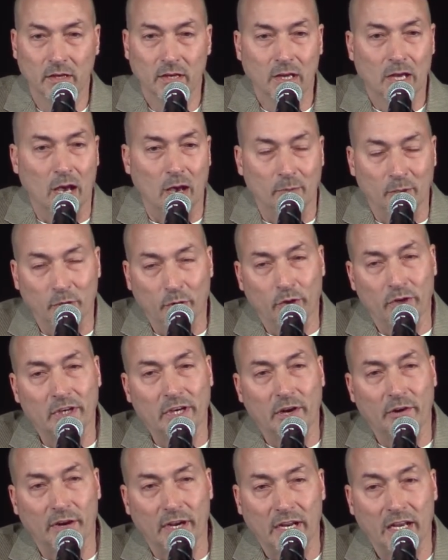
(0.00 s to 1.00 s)
I'm an
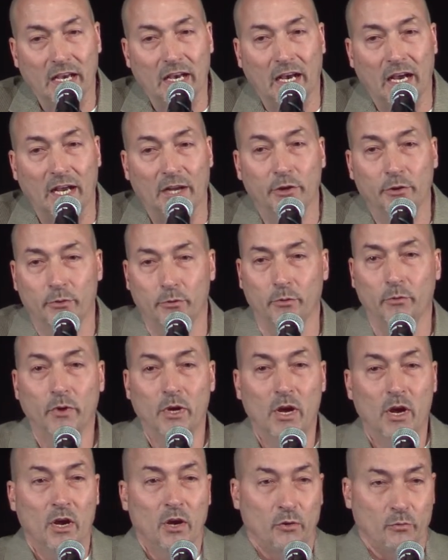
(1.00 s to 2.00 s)
ordinary guy who
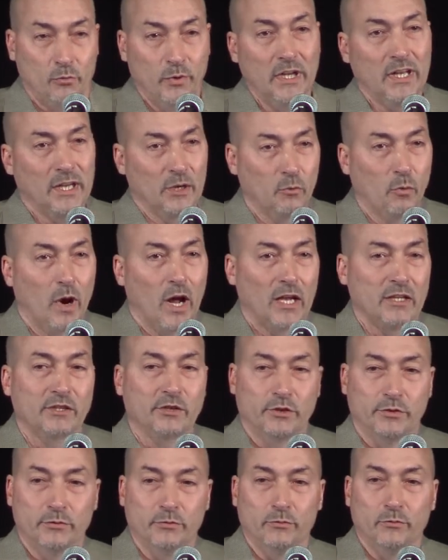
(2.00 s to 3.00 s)
really wants
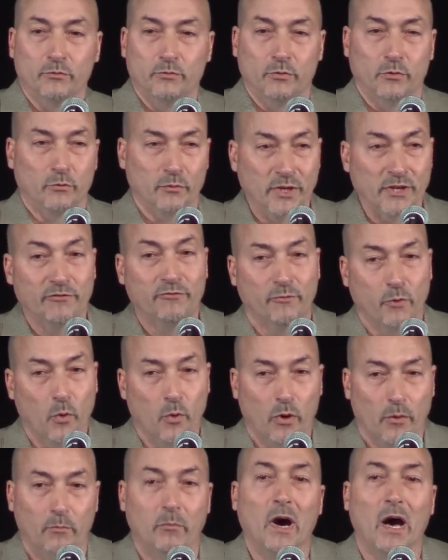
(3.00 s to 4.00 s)
to
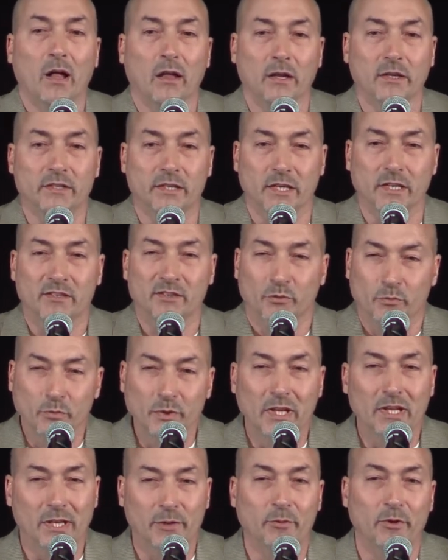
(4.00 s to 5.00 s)
reform politics,
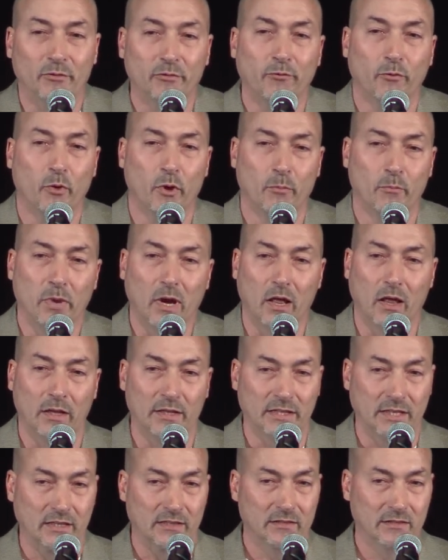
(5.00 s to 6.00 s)
really reform
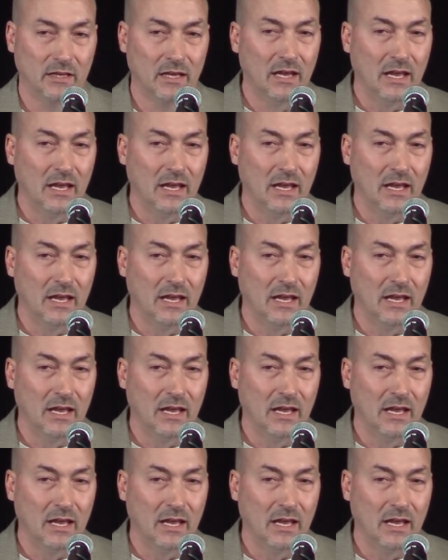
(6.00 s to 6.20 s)
politics.